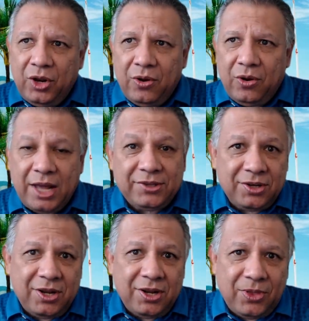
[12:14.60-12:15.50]
You know,
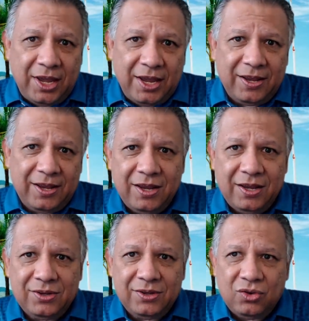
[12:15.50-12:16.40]
that's another thing
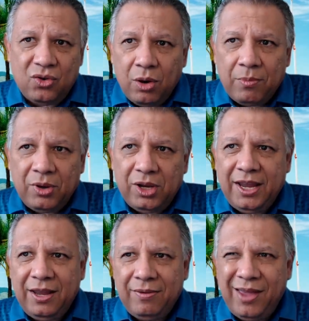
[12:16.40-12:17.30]
is
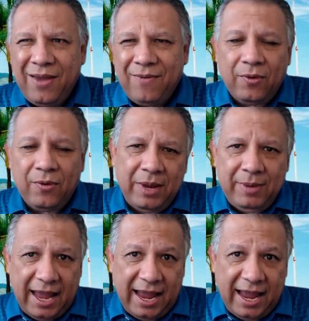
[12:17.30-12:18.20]
normally eh, for
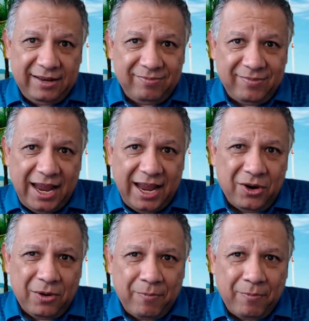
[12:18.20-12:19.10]
maybe eight,
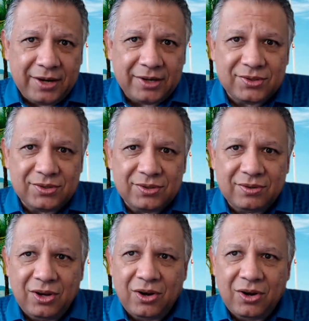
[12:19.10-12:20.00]
800 bucks,
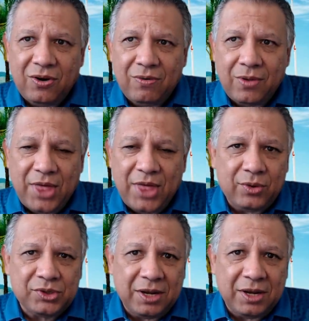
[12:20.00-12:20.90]
you know, a
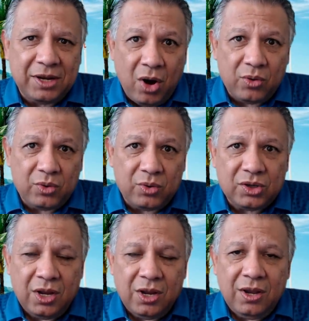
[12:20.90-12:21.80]
thousand at
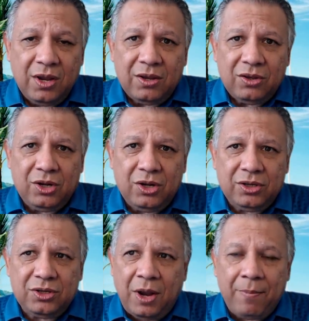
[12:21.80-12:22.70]
most, you
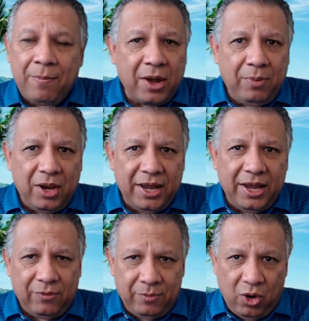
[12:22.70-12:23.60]
could jump on a
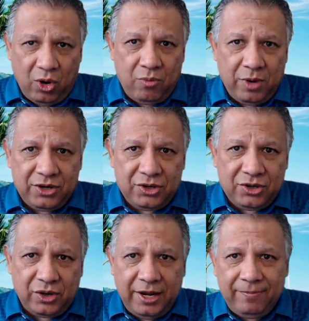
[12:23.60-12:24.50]
plane from your home
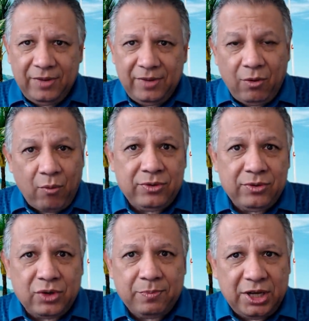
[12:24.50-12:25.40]
country, get a
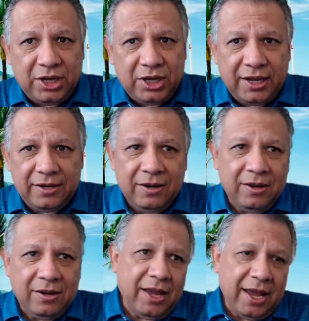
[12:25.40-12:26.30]
round trip ticket,
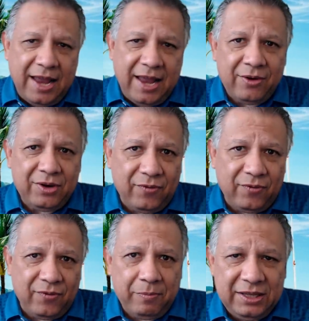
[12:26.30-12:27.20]
head down to the
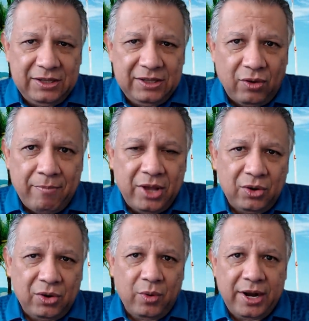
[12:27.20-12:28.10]
Philippines for a
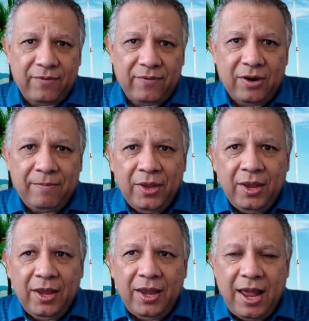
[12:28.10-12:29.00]
month or whatever,
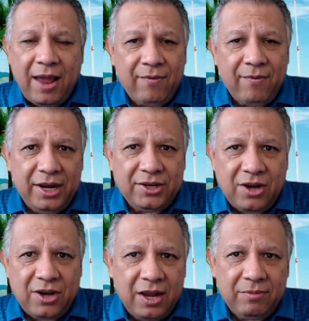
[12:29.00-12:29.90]
and have a
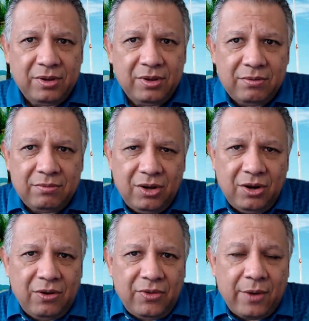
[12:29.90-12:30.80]
great time, and,
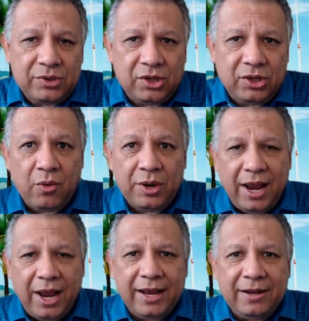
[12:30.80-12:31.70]
you know, that was the
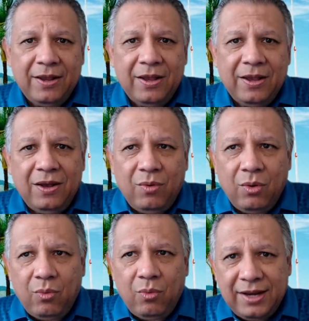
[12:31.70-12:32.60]
going rate.
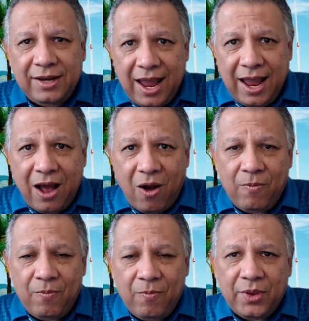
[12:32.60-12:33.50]
Well, right
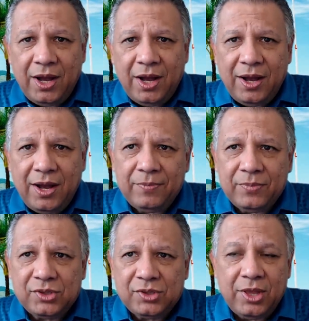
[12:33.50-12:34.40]
now,
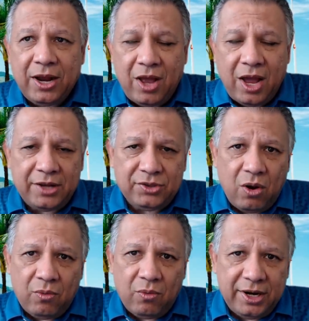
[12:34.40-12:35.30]
um, some of the airlines
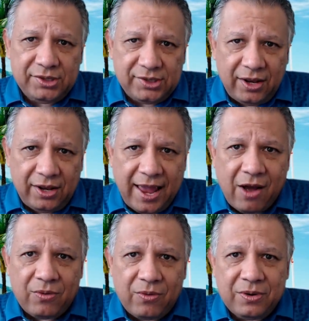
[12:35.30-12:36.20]
are already selling
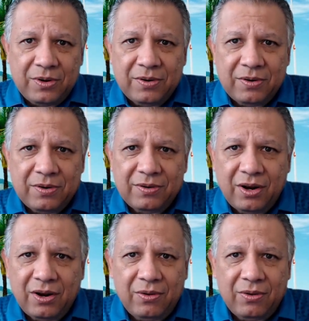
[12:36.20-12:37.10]
out.
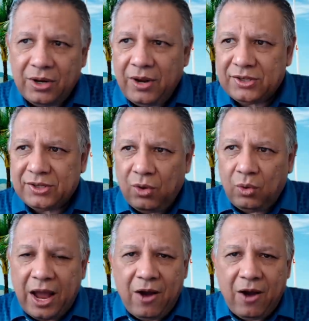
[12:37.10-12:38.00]
You know, they're like
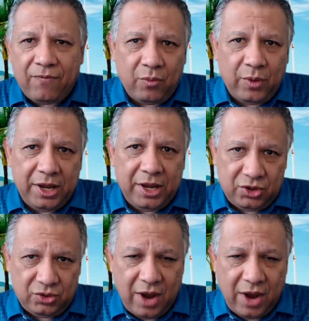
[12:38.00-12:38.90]
sold out for a week
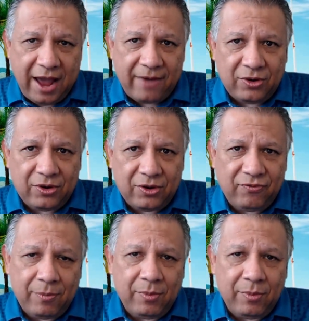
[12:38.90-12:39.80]
or two after
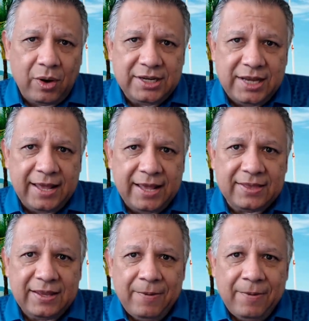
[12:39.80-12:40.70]
February tenth.